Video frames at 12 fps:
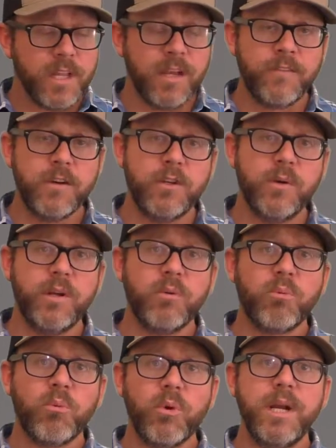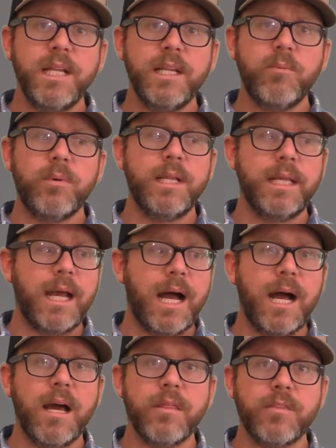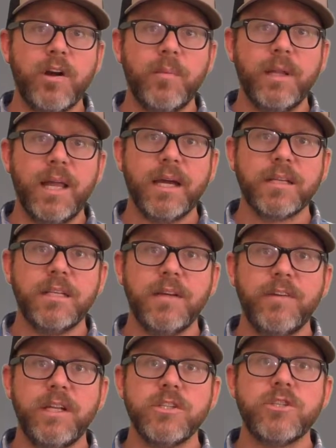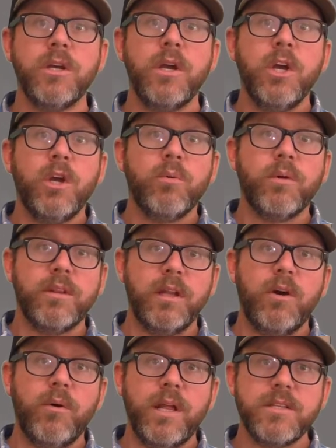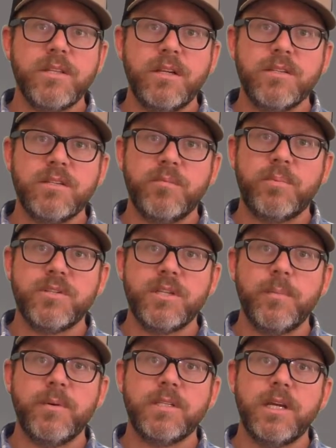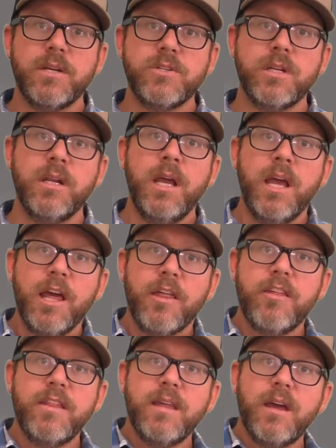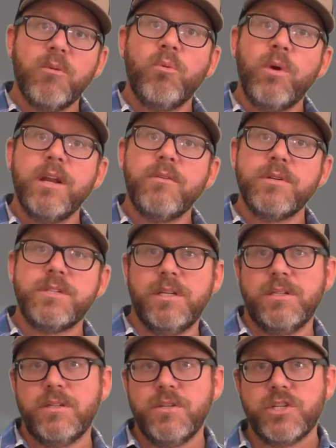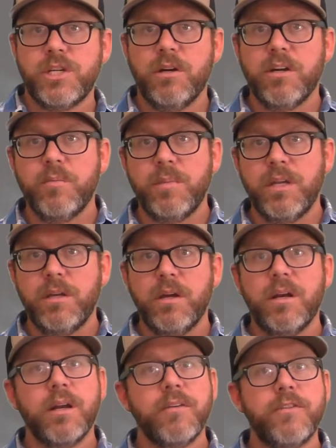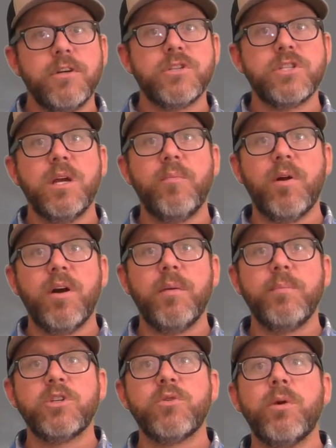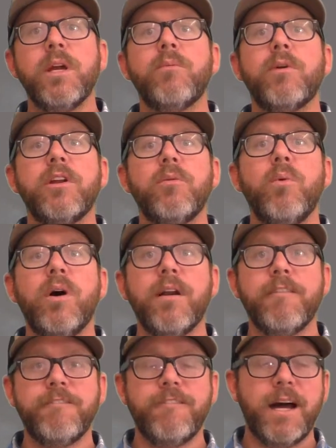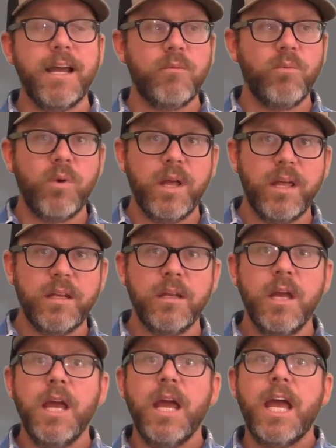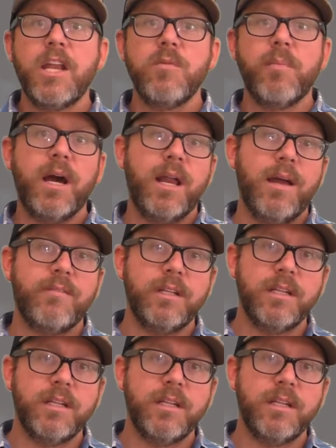If you're doing really high thermal activities with low incidence of precipitation, then that wind-resistant shell can be good. And if you're somewhere in between where you want to fight wind and you might have a